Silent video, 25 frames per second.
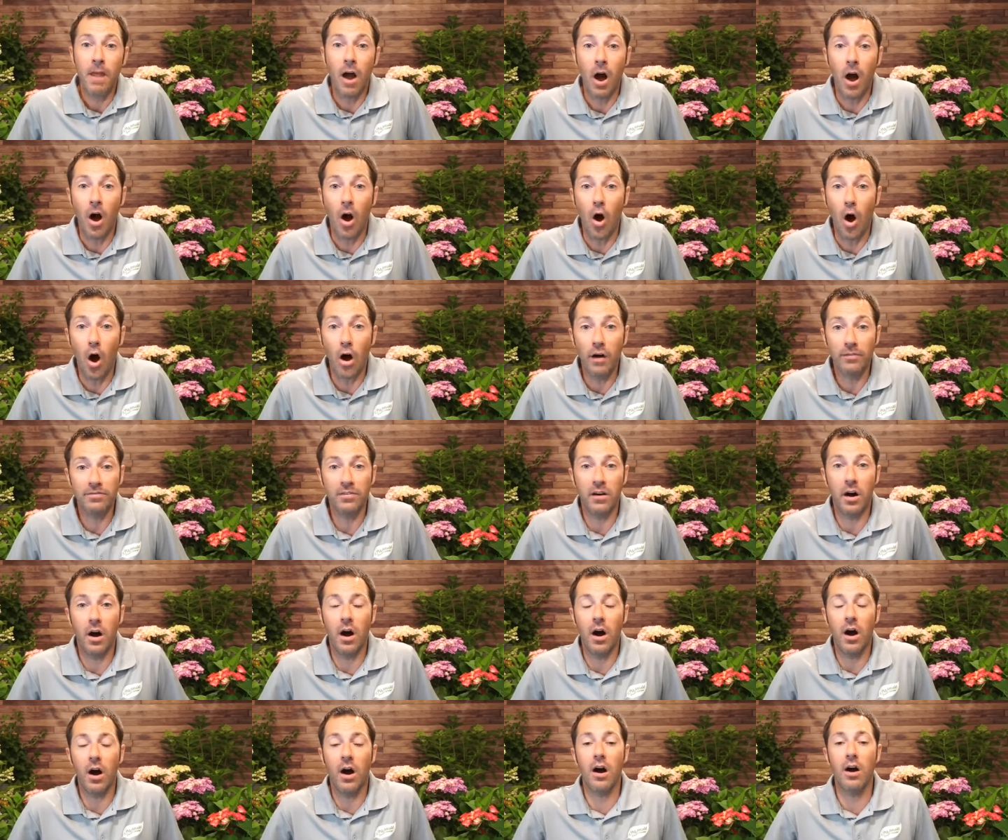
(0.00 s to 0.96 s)
off
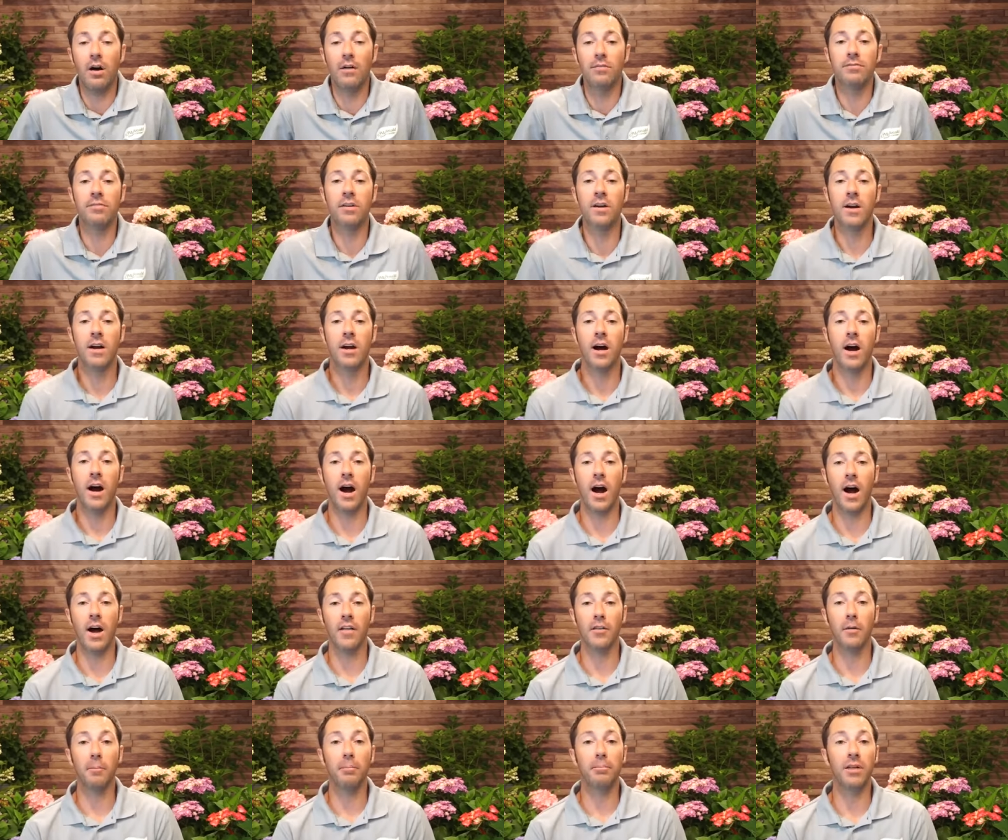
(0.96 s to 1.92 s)
of
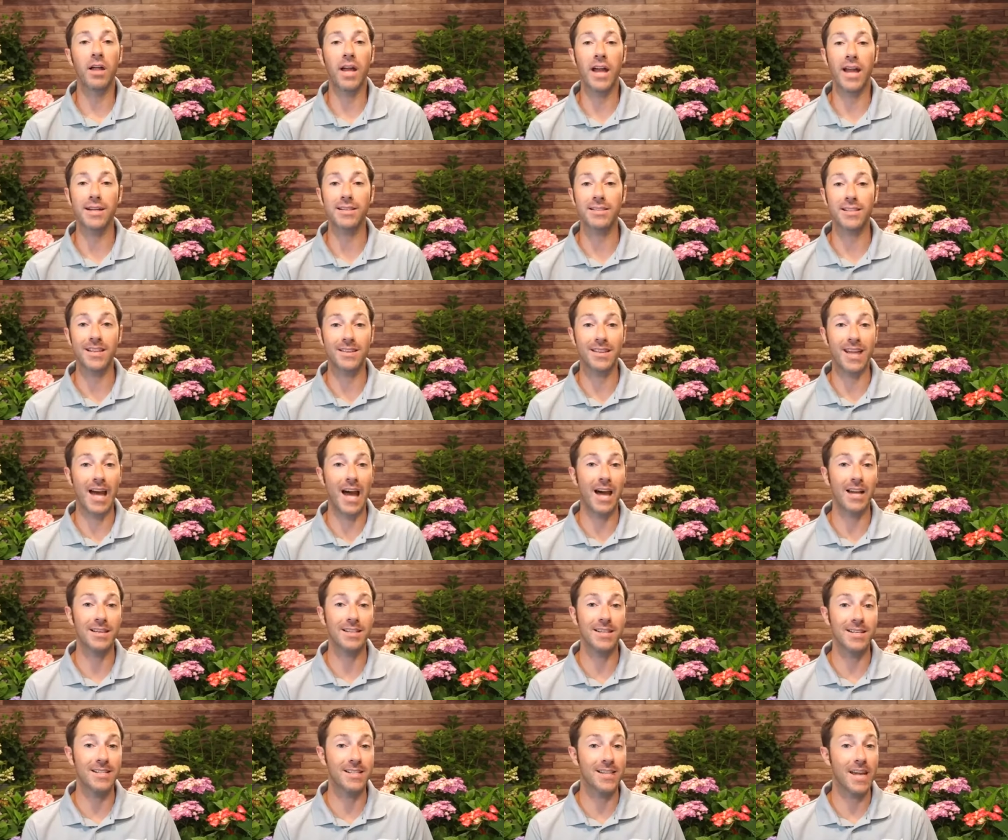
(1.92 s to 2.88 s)
uh, the plant
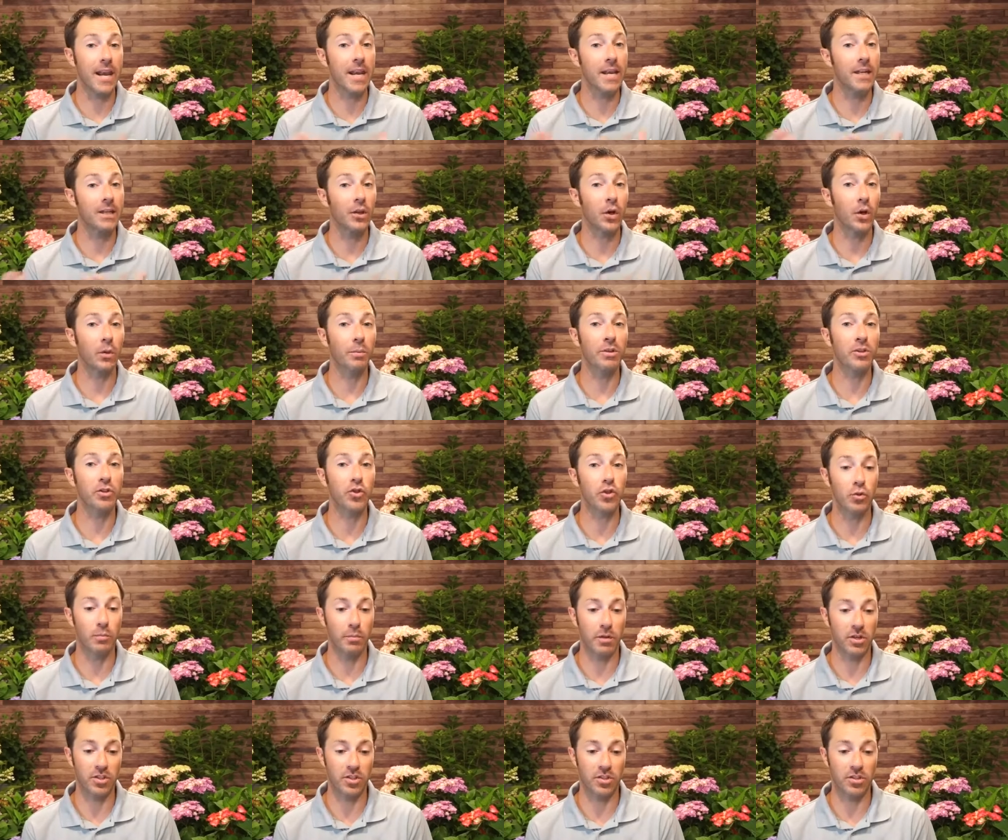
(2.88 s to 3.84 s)
that is getting a little bit
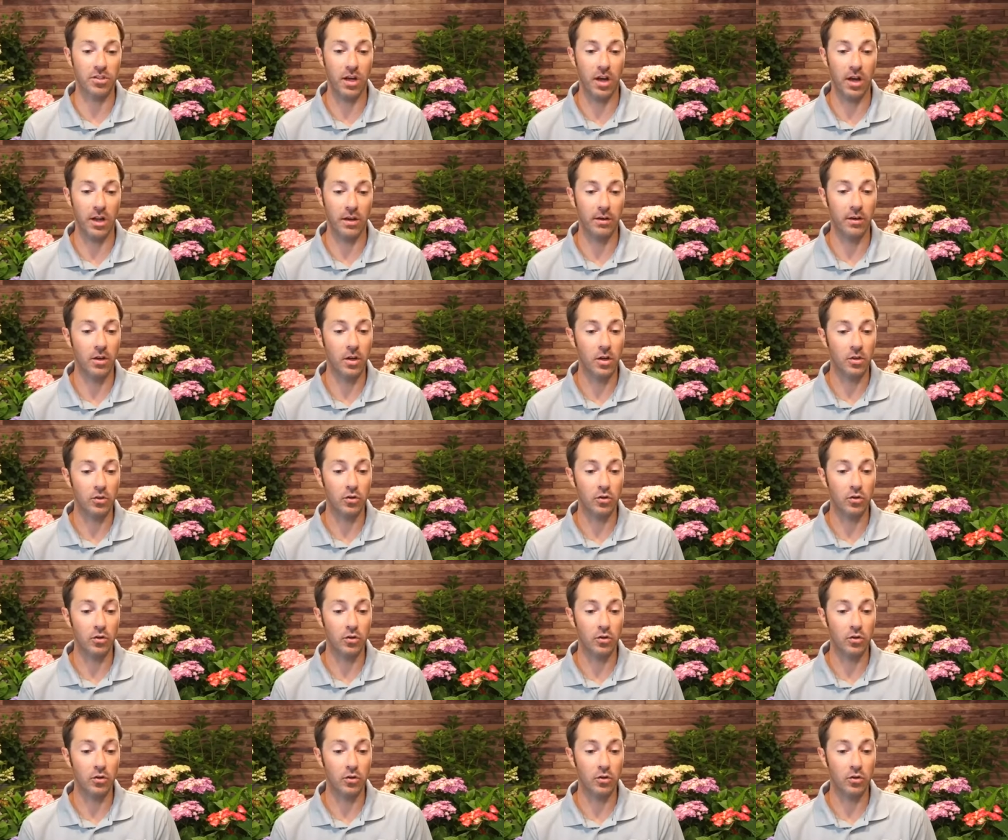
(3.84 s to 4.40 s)
too much sun.